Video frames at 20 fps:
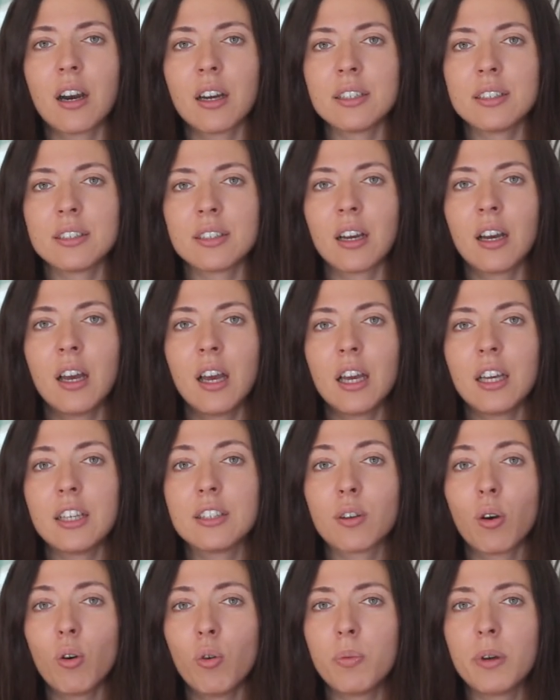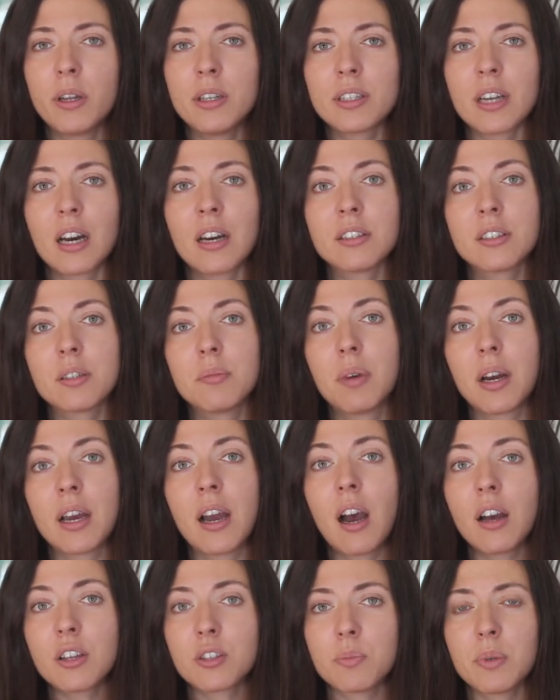ISA is opened under my
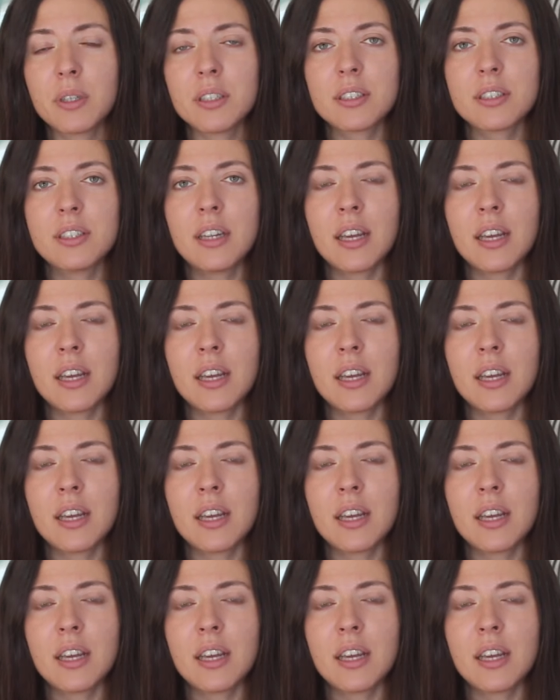husband's